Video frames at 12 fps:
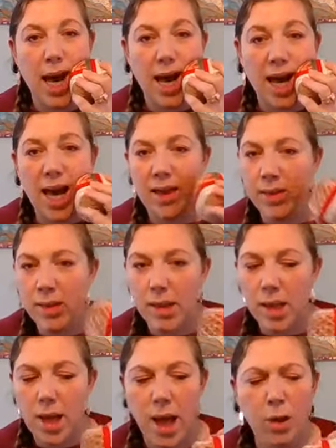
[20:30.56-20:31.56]
And
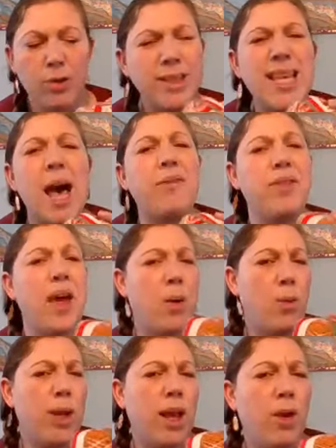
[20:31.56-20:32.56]
I always have
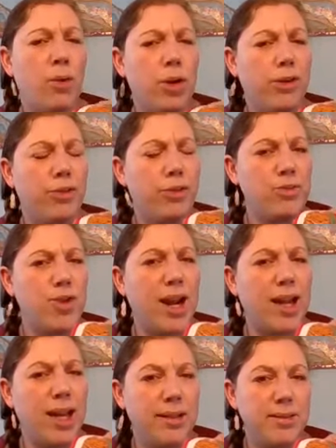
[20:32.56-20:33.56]
that when I order from
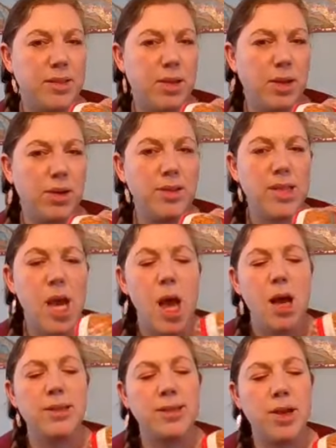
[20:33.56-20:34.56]
Dragon Hill Studios.
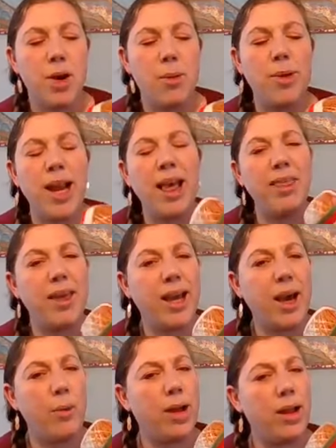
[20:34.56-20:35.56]
So, but I
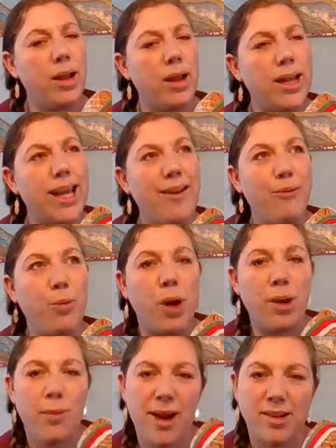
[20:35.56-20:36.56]
think I will give
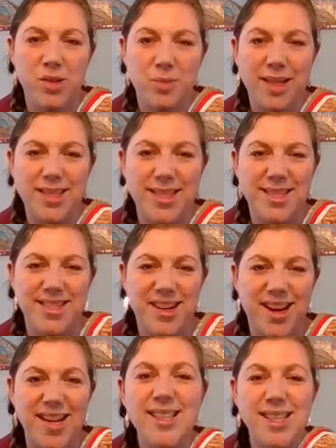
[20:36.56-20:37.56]
1 pair to my sister
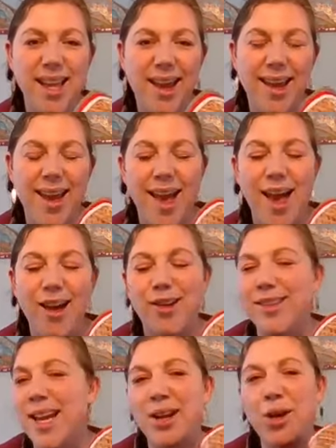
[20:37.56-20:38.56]
Esty
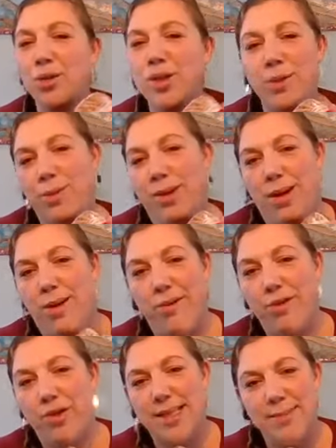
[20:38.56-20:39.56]
because I know she will
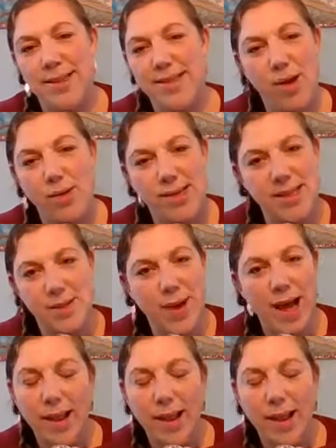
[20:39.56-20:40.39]
love Christmas socks as well.